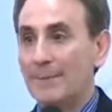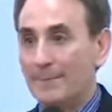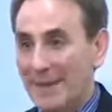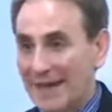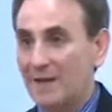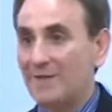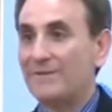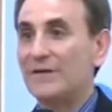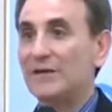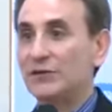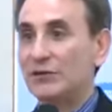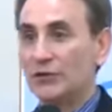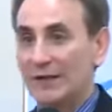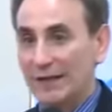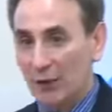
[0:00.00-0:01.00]

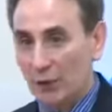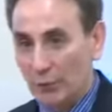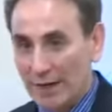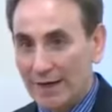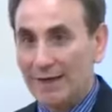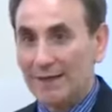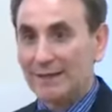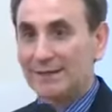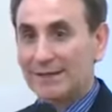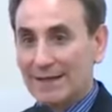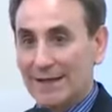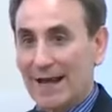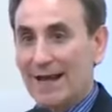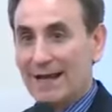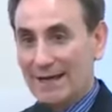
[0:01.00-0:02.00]
beneficial ingredients.
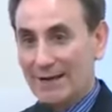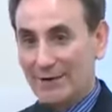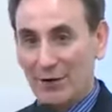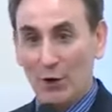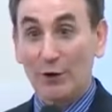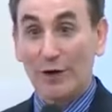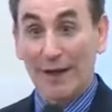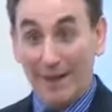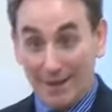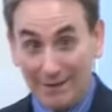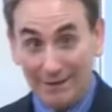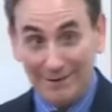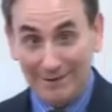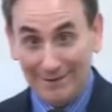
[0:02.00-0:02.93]
Can I hear an oh yeah?